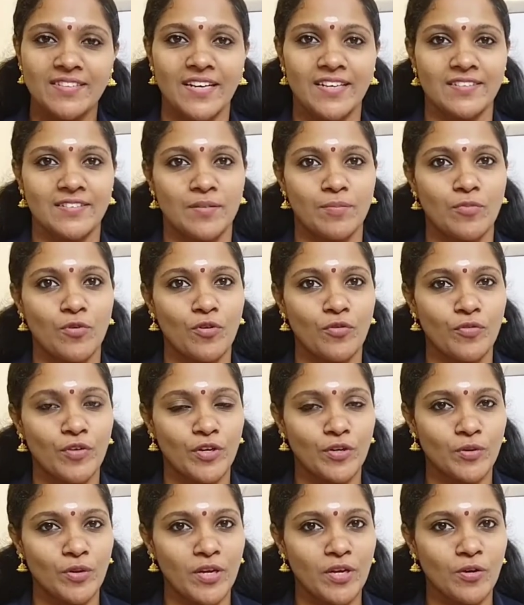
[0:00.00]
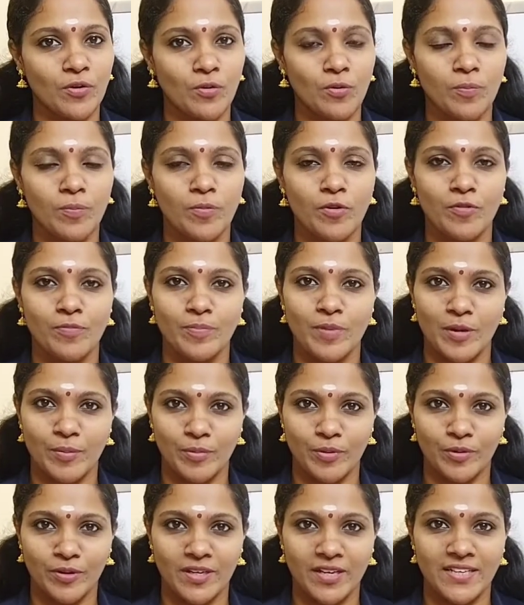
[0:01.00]
isomorphic to a group of
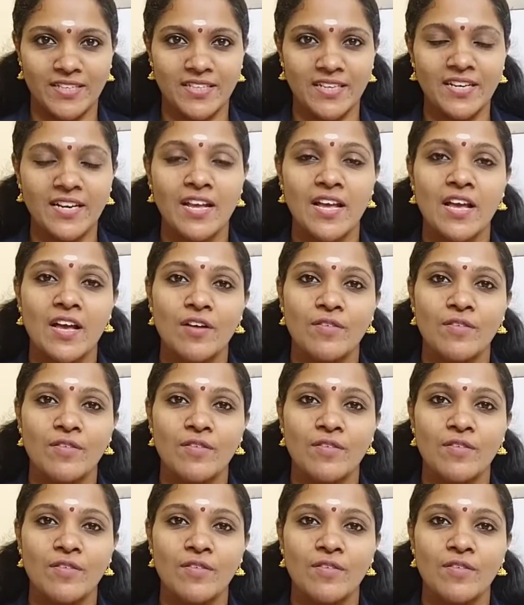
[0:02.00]
permutation,